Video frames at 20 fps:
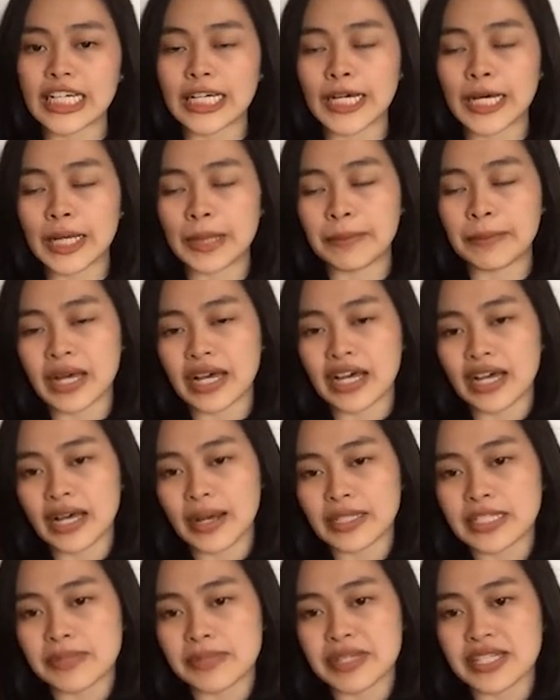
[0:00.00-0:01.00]
a
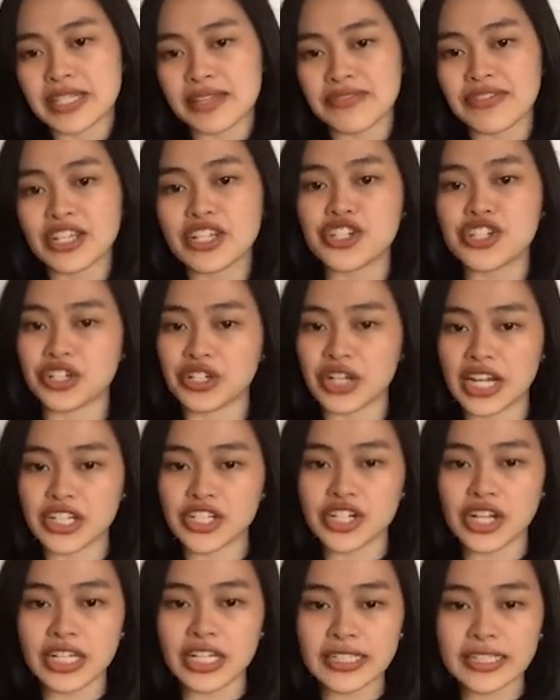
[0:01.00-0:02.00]
specific
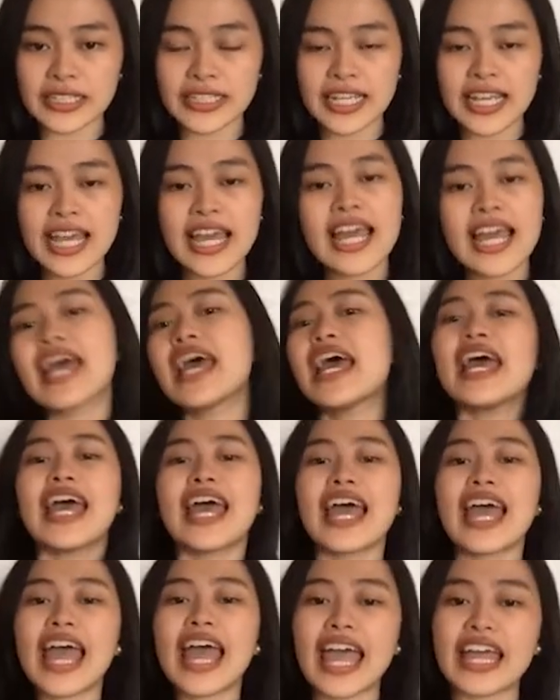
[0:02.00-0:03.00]
duration.
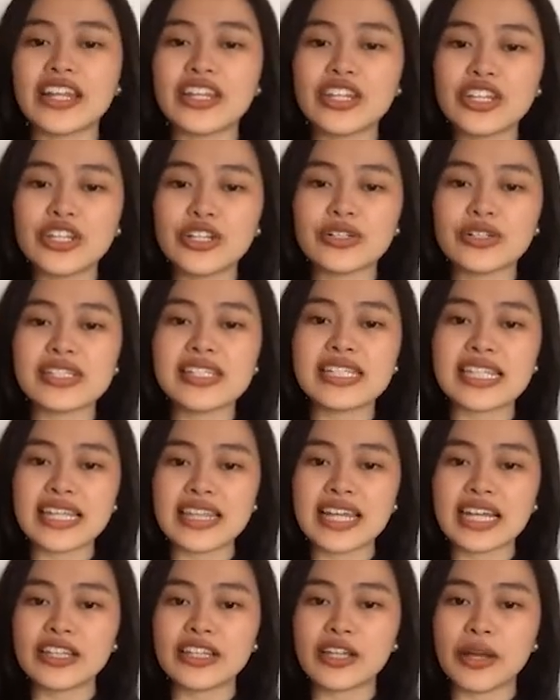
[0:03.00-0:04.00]
And you'll
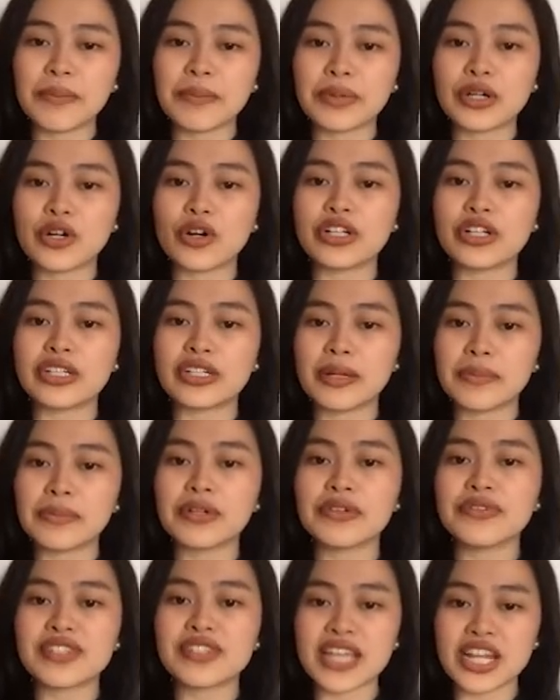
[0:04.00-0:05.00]
see that number on
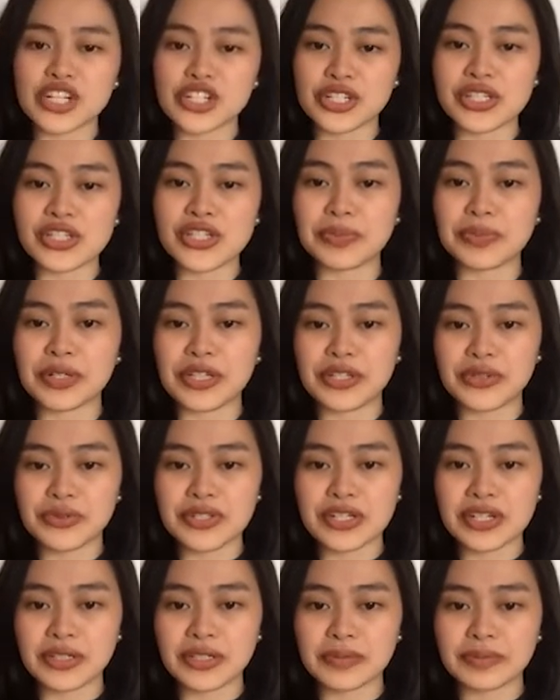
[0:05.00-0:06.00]
number of sessions per
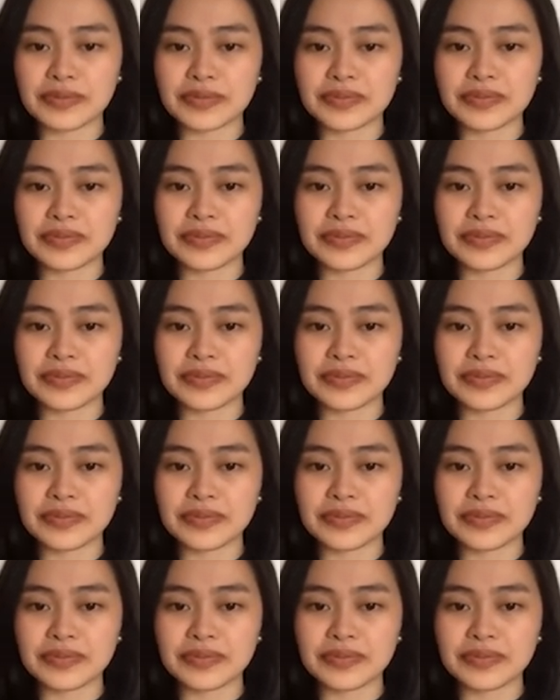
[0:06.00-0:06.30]
user.